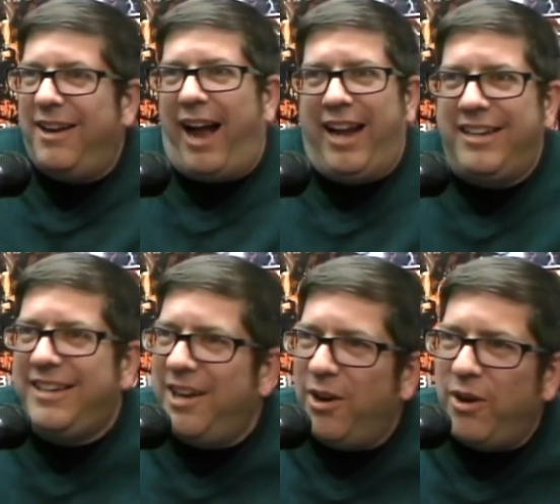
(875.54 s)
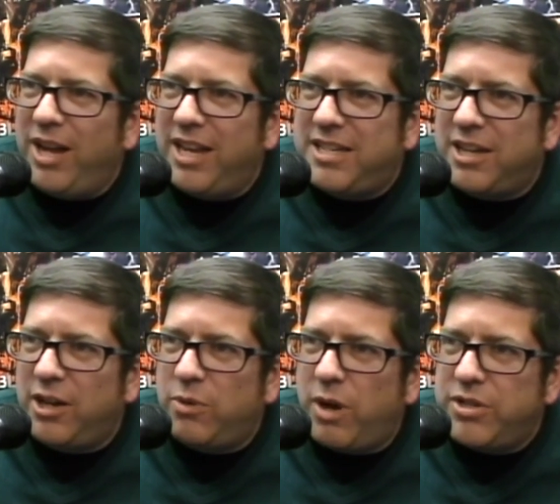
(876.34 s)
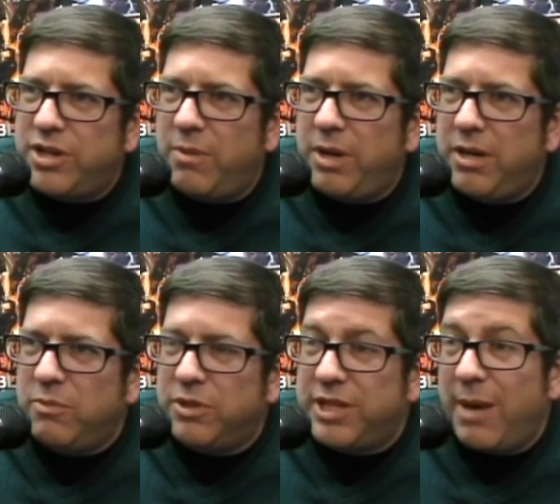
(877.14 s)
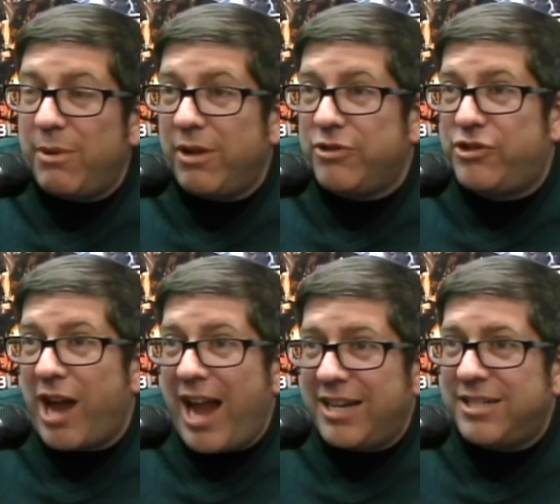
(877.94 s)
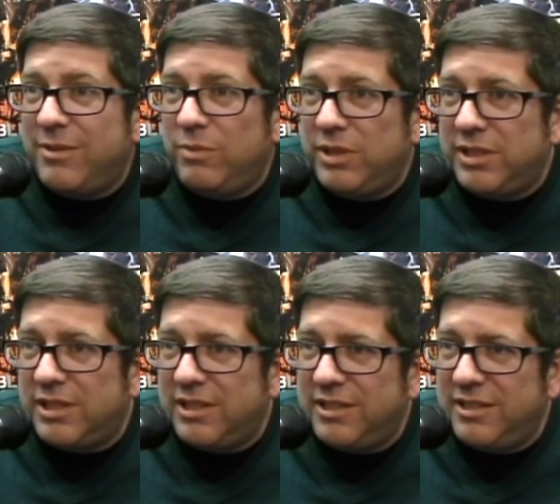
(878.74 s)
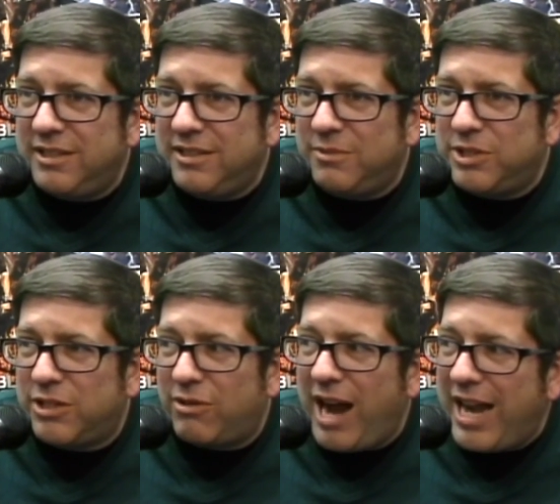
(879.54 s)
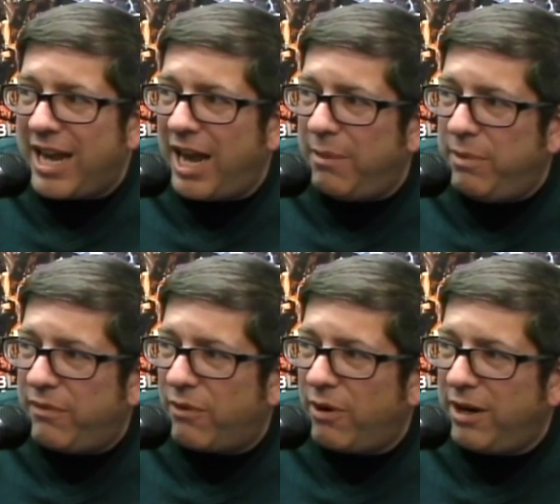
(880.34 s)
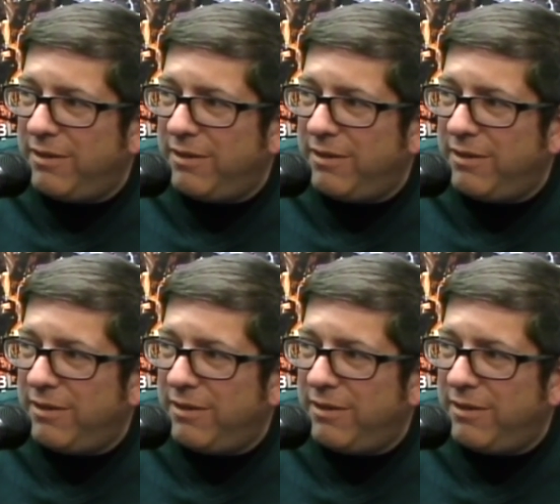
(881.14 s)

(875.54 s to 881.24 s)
It's a good question. I mean, well, Samuel L. Jackson was a crackhead before he